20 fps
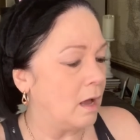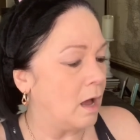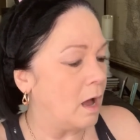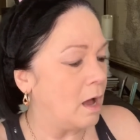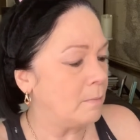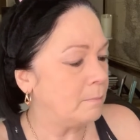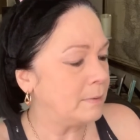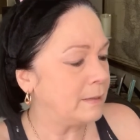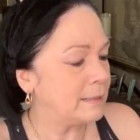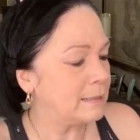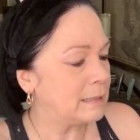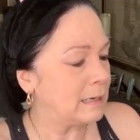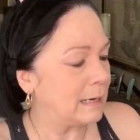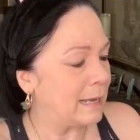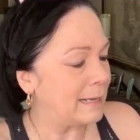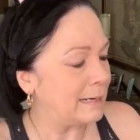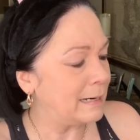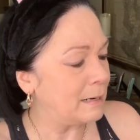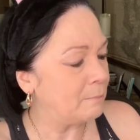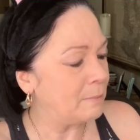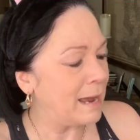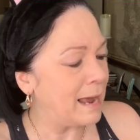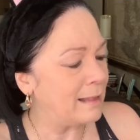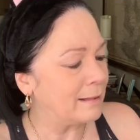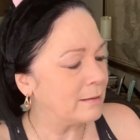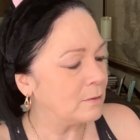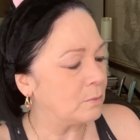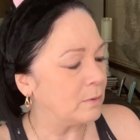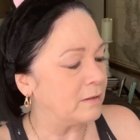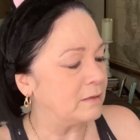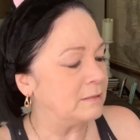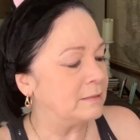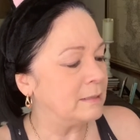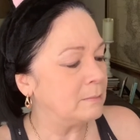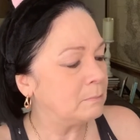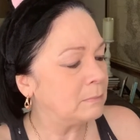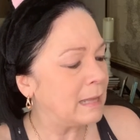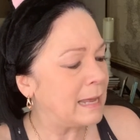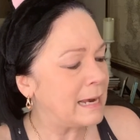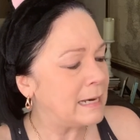Ambient Lighting Palette with
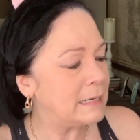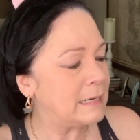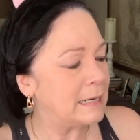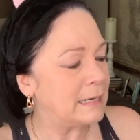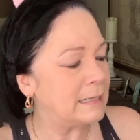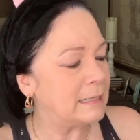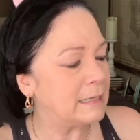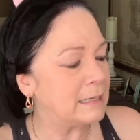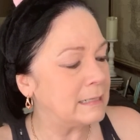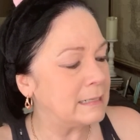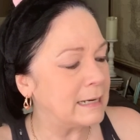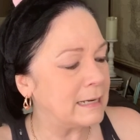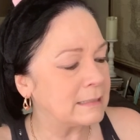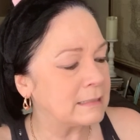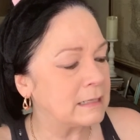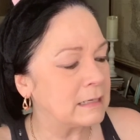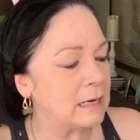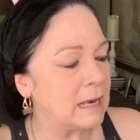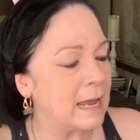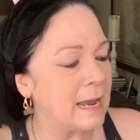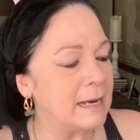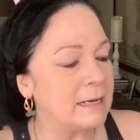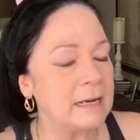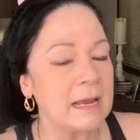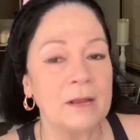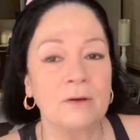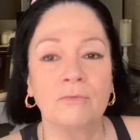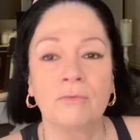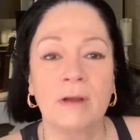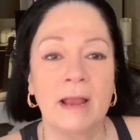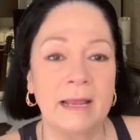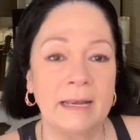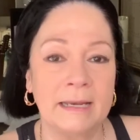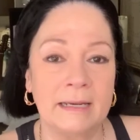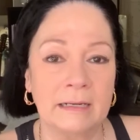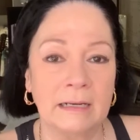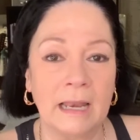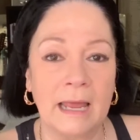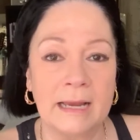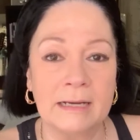Dim Light, Incandescent Light, and
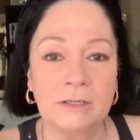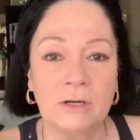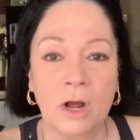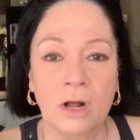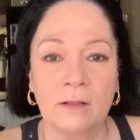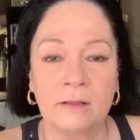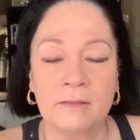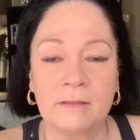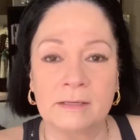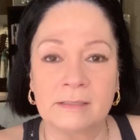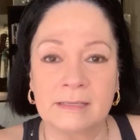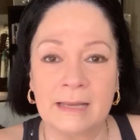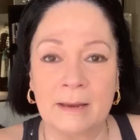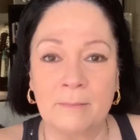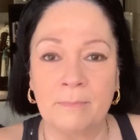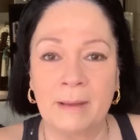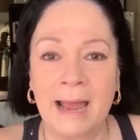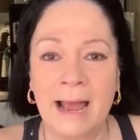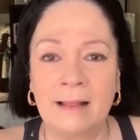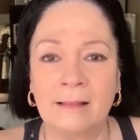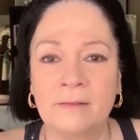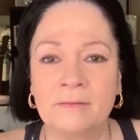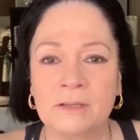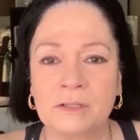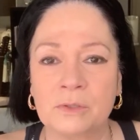Radiant Light, all in the same palette.